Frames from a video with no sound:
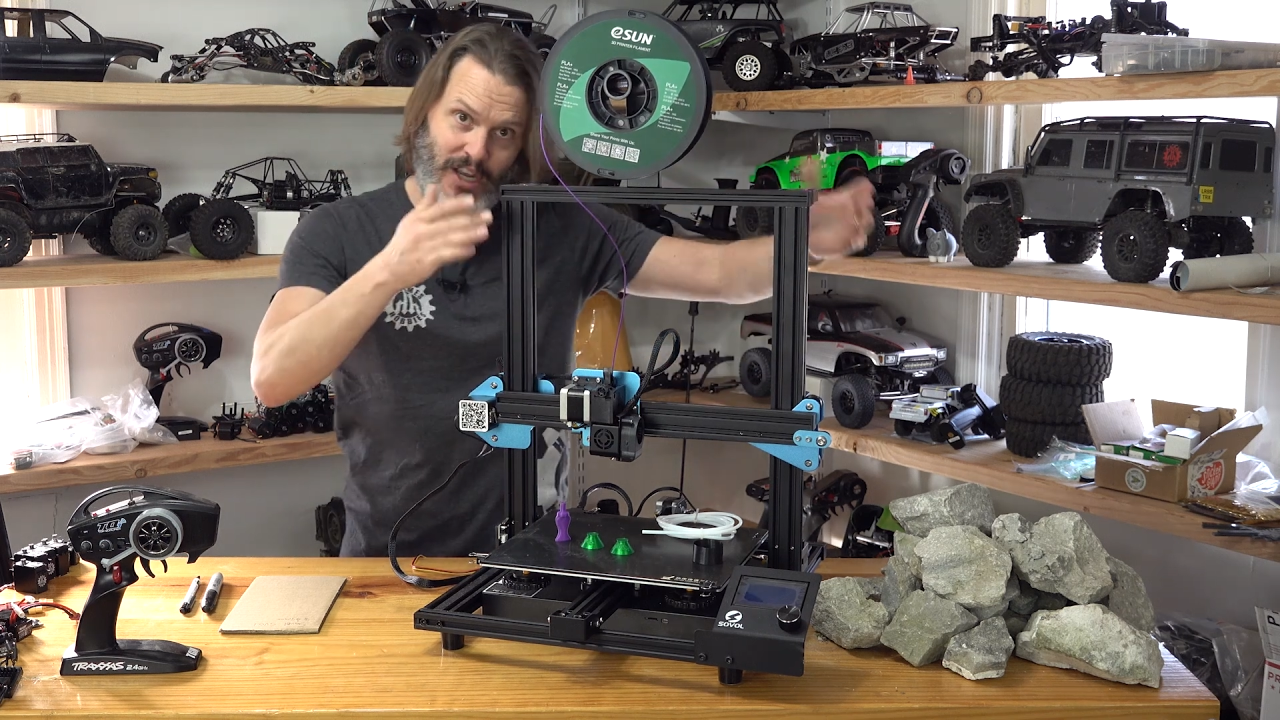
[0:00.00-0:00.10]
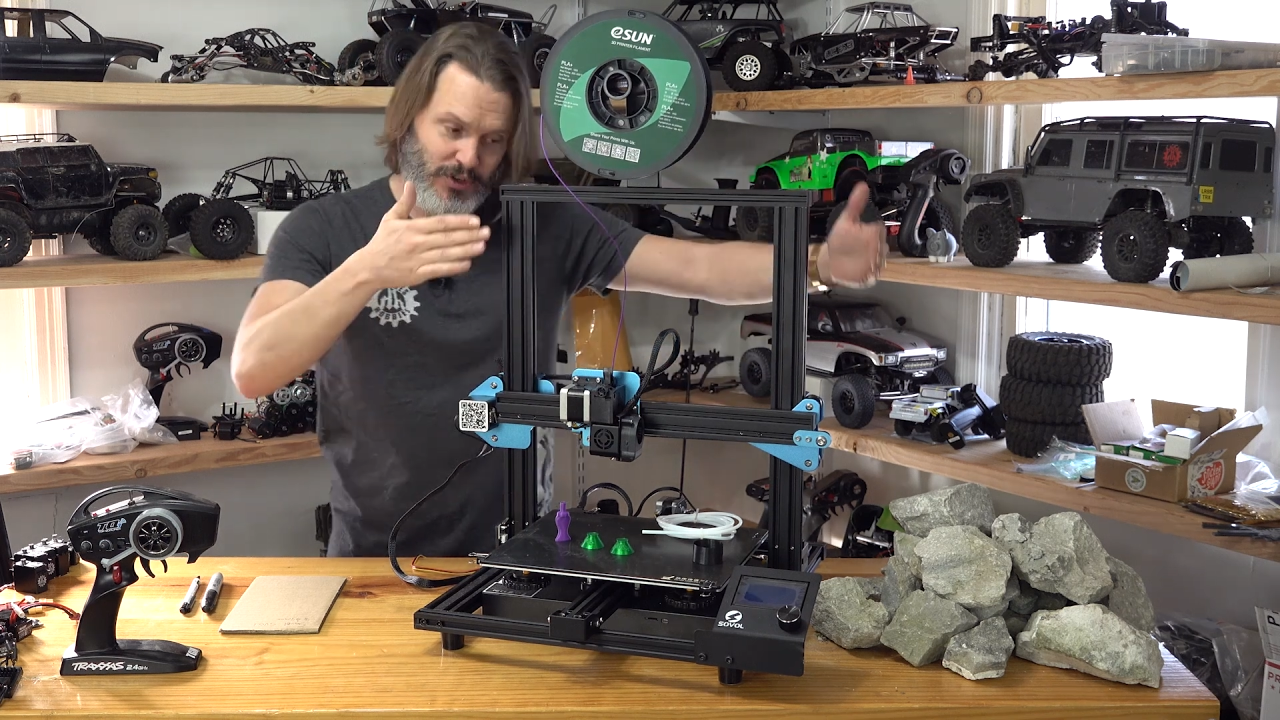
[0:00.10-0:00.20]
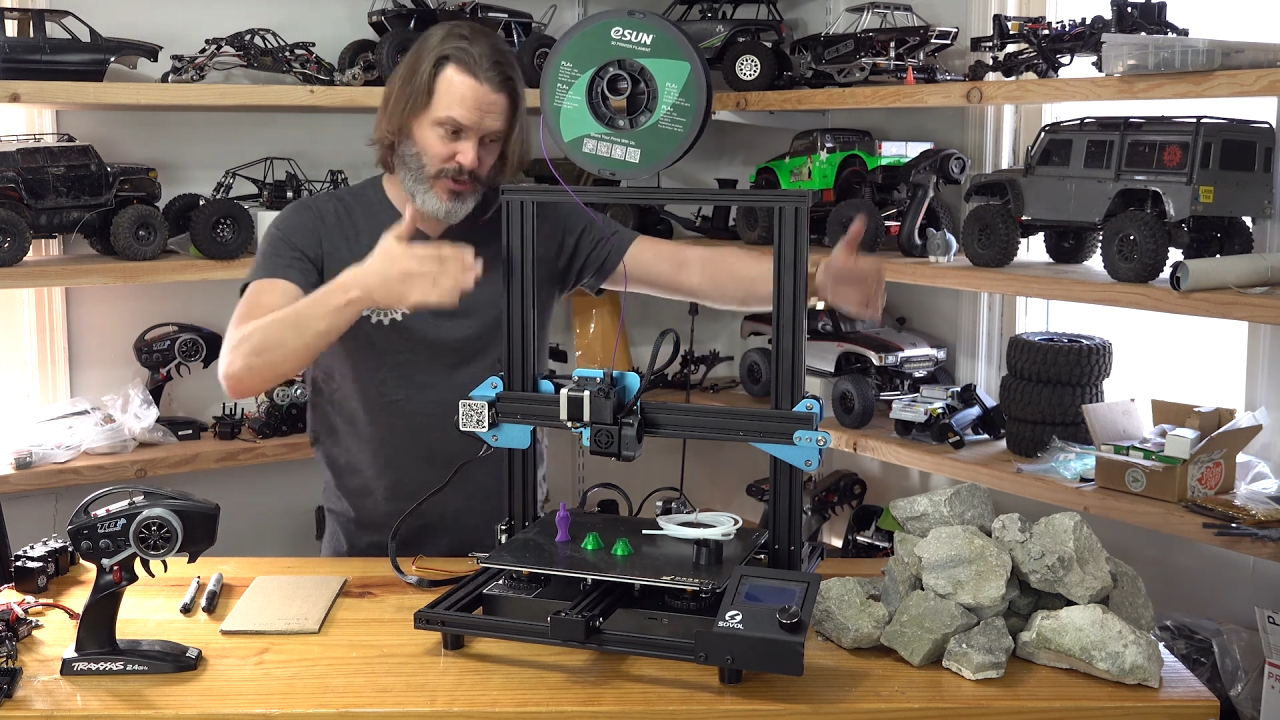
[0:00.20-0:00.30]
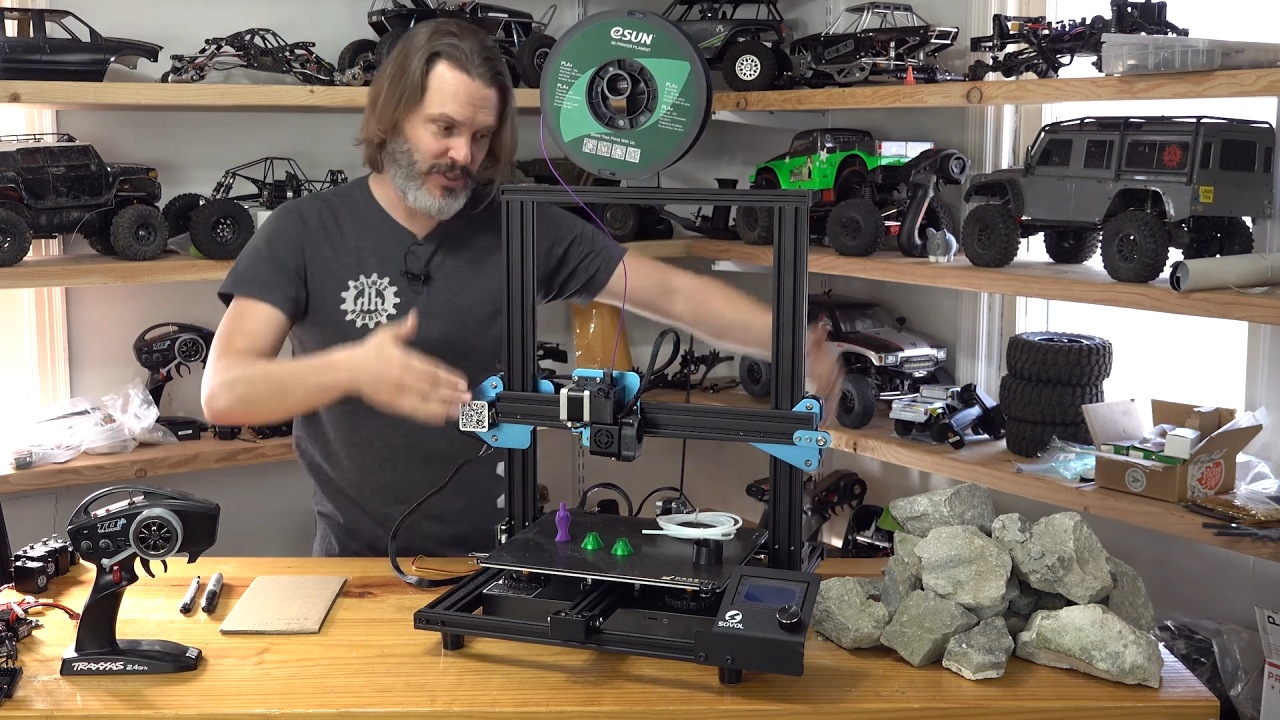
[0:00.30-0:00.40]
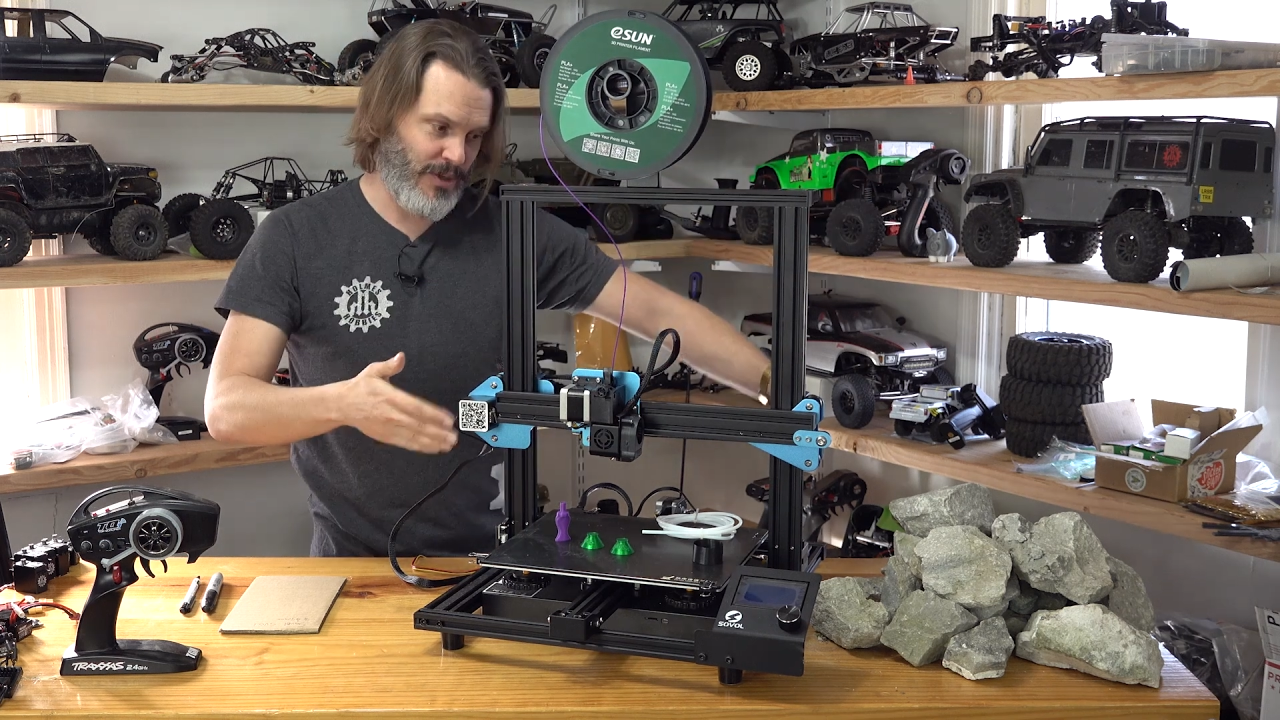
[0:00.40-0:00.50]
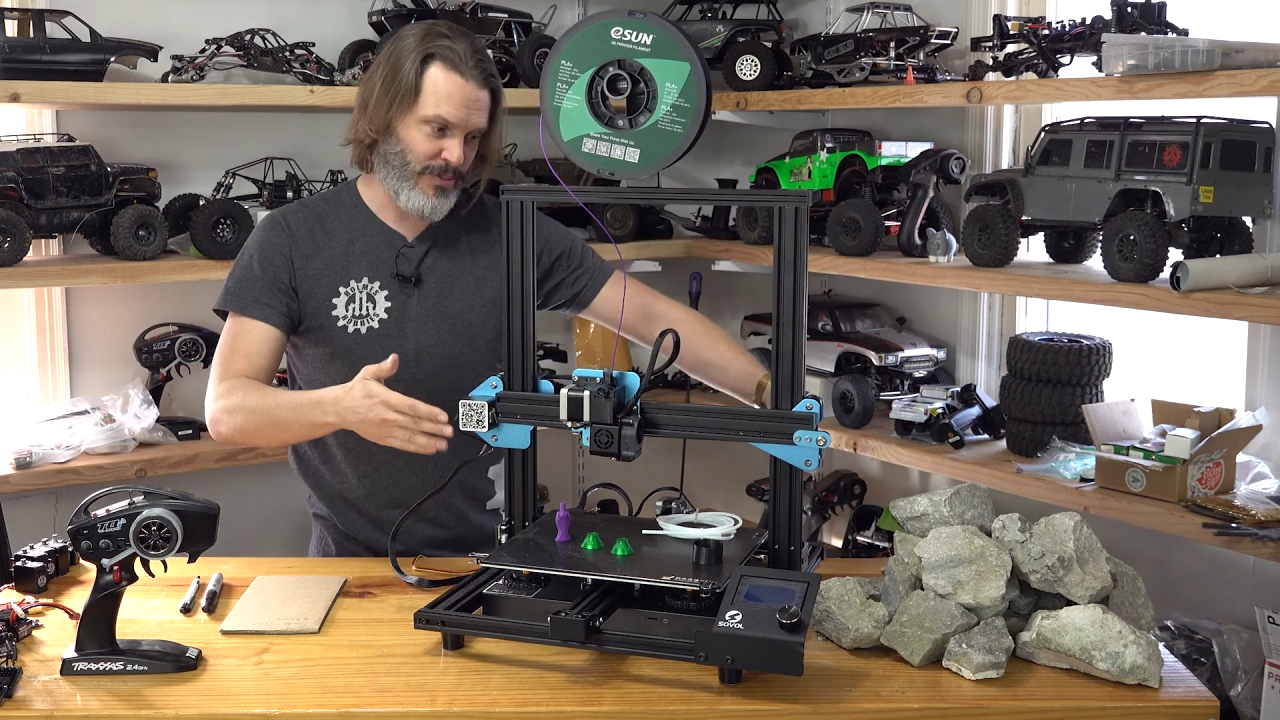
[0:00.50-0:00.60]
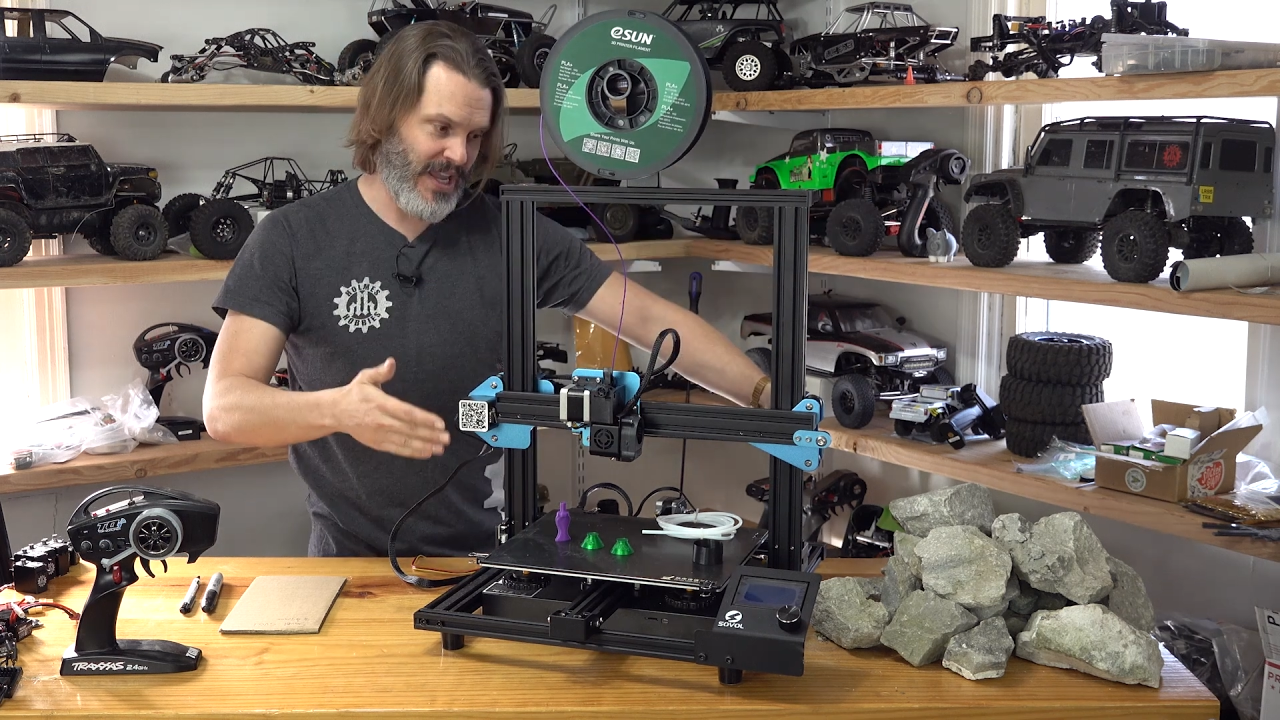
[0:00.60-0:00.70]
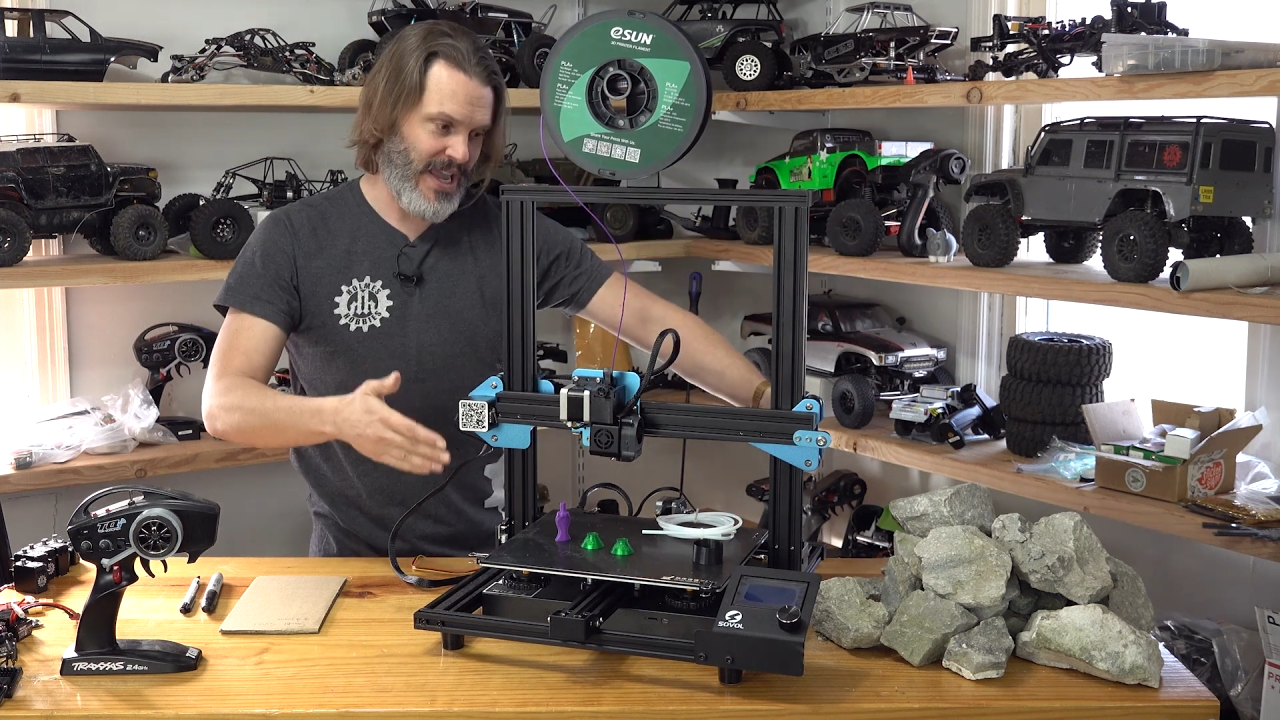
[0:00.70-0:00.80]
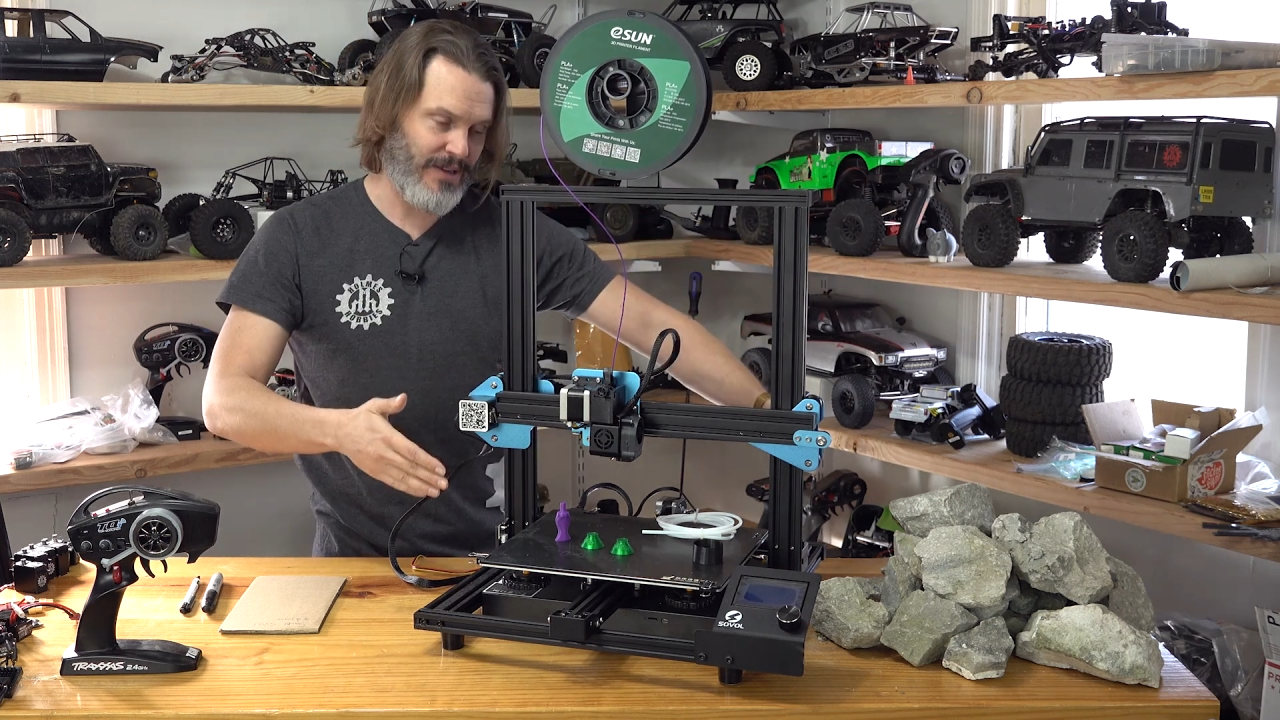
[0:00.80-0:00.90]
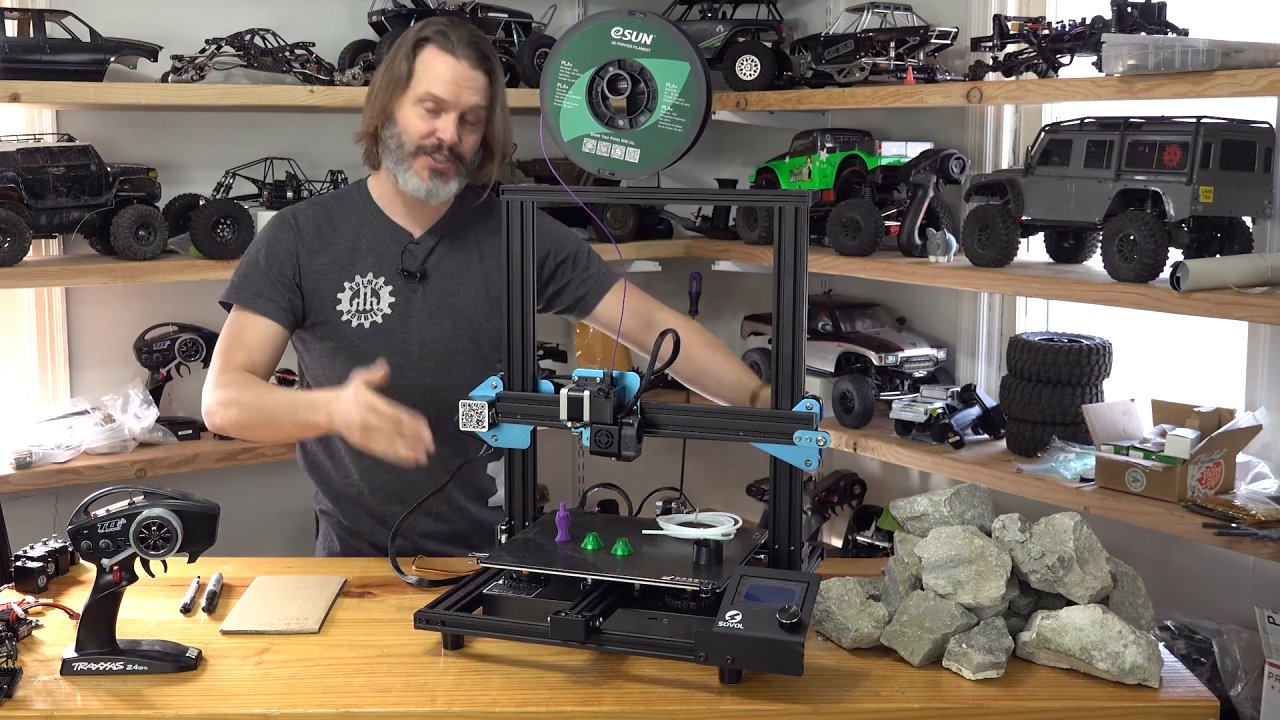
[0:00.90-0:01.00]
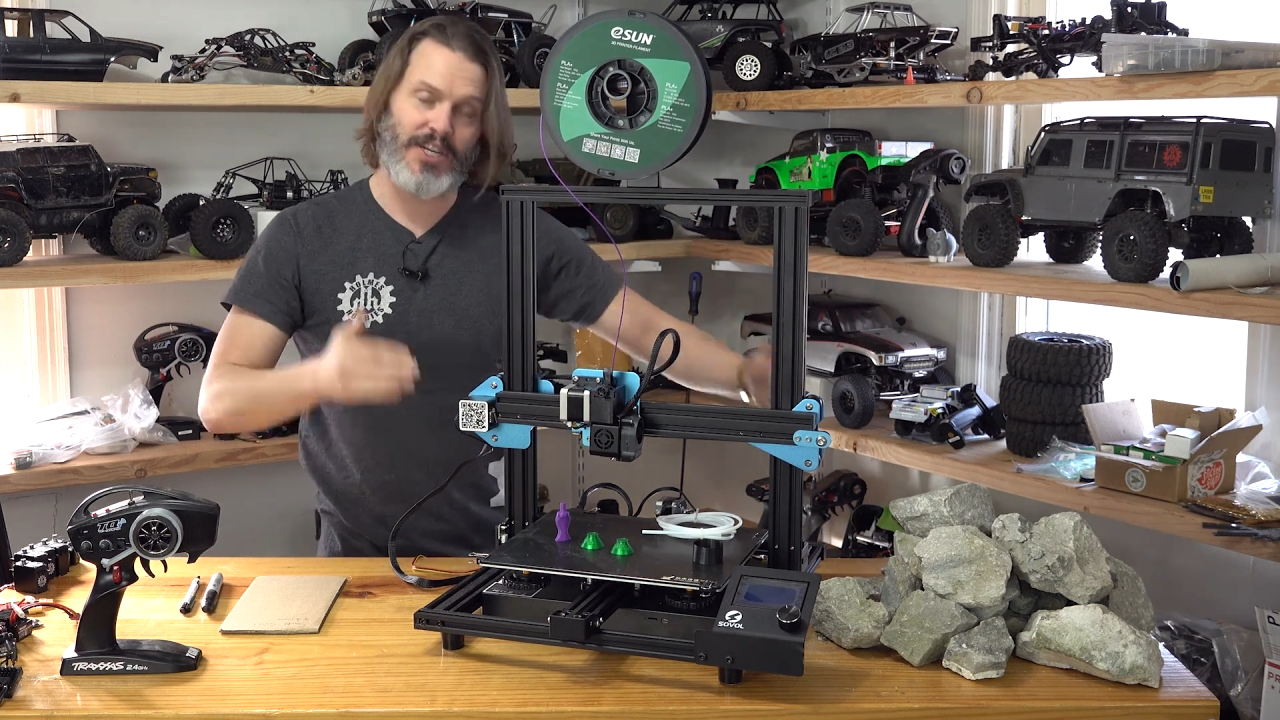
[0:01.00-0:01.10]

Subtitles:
to something else